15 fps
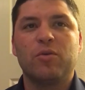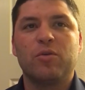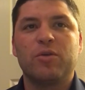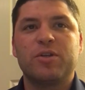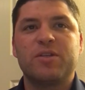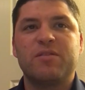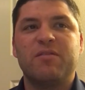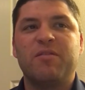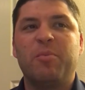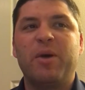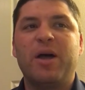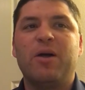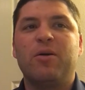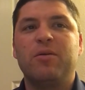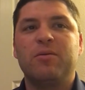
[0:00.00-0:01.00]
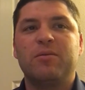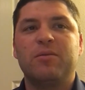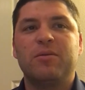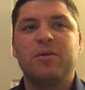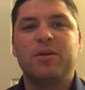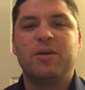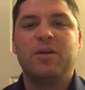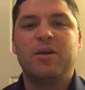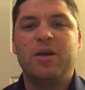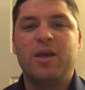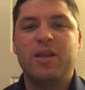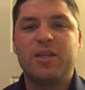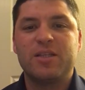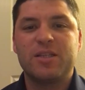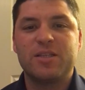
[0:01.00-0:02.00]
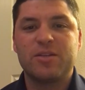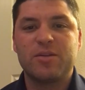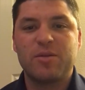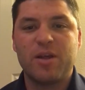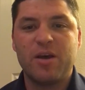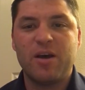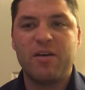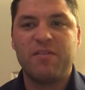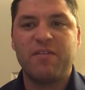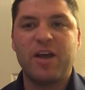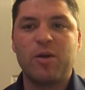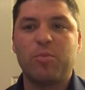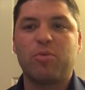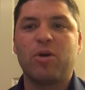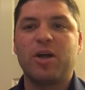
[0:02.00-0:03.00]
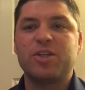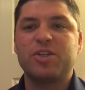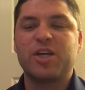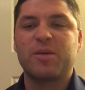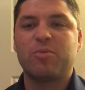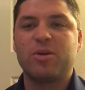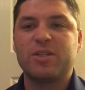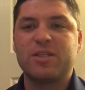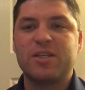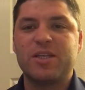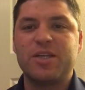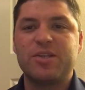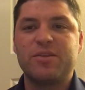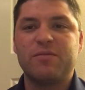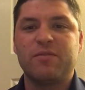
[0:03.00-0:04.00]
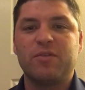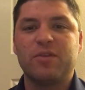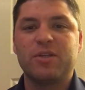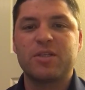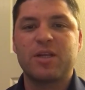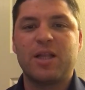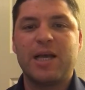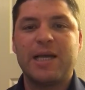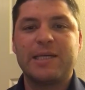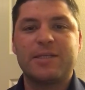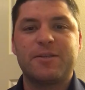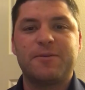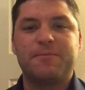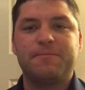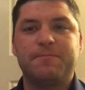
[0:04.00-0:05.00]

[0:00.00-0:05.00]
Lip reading: Lawrence Vappell, and this is the final project presentation for this class.